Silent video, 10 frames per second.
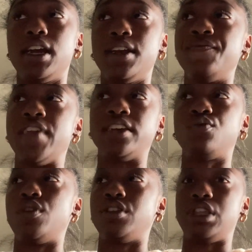
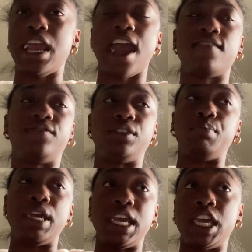they have to
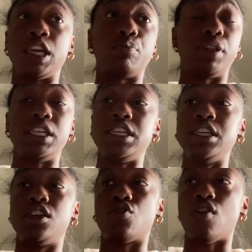beg,
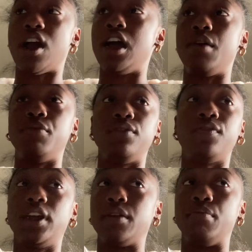plead, cry,
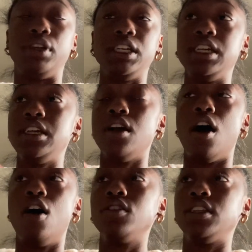motherfucking bleed, all